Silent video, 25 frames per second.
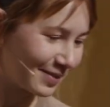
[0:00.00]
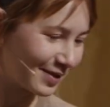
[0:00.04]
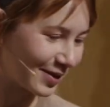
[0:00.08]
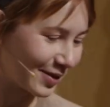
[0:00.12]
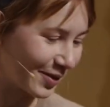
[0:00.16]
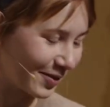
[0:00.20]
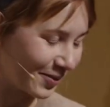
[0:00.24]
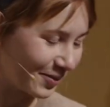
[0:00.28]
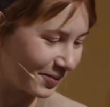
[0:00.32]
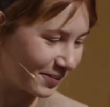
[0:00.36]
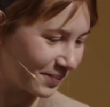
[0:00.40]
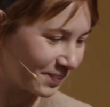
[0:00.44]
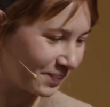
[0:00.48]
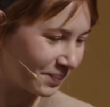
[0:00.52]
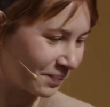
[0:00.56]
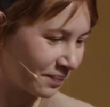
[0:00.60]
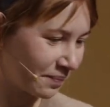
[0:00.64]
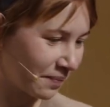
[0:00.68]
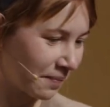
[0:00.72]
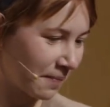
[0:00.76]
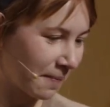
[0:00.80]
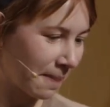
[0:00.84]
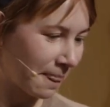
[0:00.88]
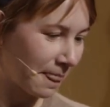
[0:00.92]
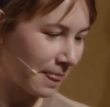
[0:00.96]
So,
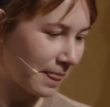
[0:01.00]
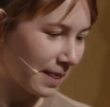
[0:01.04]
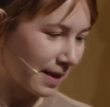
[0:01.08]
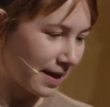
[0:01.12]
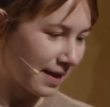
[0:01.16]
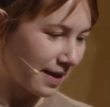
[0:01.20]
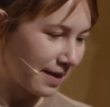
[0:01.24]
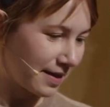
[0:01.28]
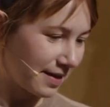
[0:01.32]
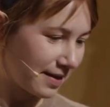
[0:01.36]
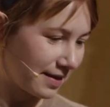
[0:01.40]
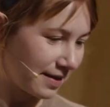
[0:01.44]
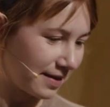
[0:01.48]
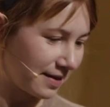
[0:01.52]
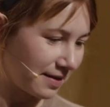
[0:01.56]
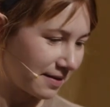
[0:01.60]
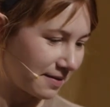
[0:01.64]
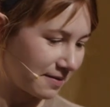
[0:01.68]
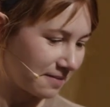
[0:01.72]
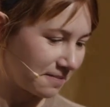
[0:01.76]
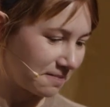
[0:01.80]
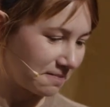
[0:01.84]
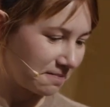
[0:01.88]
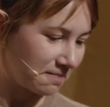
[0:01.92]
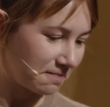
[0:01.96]

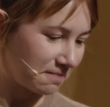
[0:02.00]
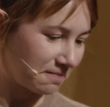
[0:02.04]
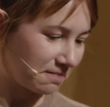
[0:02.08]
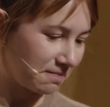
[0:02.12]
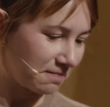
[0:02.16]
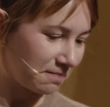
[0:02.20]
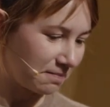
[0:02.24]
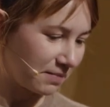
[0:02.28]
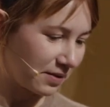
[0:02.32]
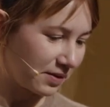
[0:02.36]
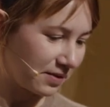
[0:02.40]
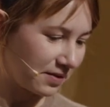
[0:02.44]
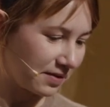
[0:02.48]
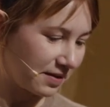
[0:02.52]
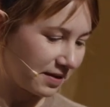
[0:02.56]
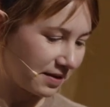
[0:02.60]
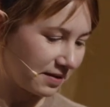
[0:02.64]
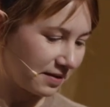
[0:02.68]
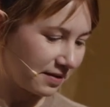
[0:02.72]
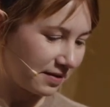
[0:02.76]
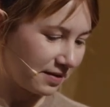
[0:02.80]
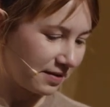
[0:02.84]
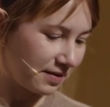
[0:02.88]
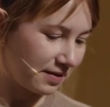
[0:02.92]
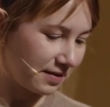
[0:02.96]
but
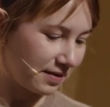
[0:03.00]
they